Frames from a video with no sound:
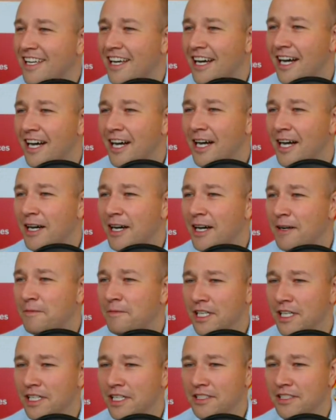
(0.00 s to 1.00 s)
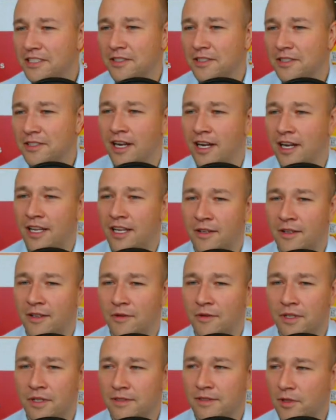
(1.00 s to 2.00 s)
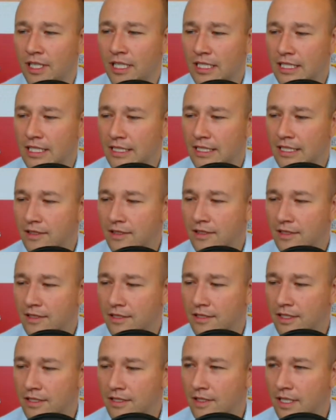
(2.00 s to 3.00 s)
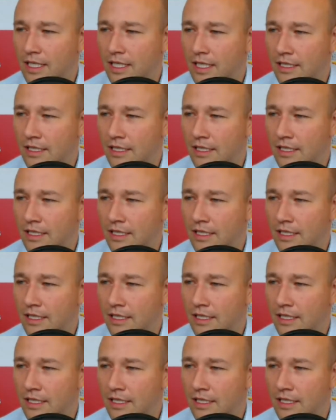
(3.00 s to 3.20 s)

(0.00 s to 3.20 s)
What else is going on in the world of mortgages? I noticed you.